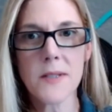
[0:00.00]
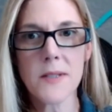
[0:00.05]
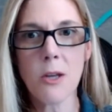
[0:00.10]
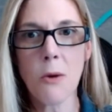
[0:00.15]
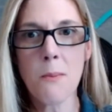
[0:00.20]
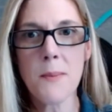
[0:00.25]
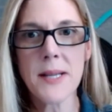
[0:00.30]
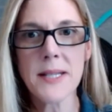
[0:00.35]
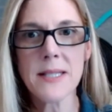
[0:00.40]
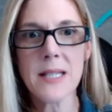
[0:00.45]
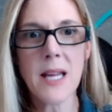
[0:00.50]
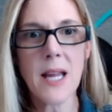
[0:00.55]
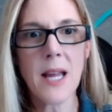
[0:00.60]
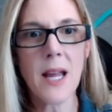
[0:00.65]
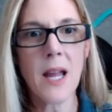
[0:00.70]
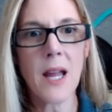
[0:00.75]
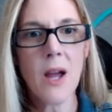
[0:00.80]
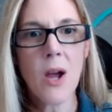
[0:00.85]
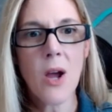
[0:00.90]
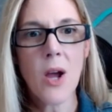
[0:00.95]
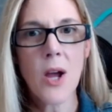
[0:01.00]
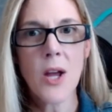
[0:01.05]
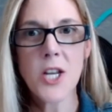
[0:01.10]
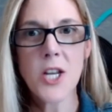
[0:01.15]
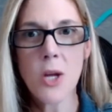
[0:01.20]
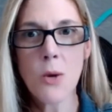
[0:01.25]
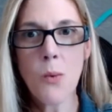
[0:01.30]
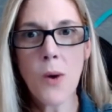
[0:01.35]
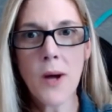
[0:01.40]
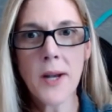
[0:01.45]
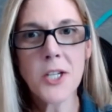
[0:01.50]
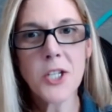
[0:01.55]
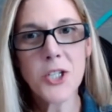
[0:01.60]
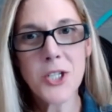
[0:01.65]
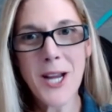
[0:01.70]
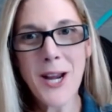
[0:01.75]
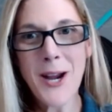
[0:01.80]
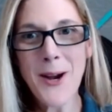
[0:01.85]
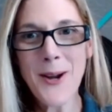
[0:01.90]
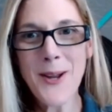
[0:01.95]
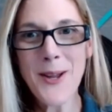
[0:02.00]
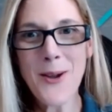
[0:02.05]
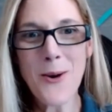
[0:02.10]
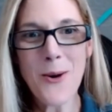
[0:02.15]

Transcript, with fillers: So, Misty, do you want to share mm-hmm.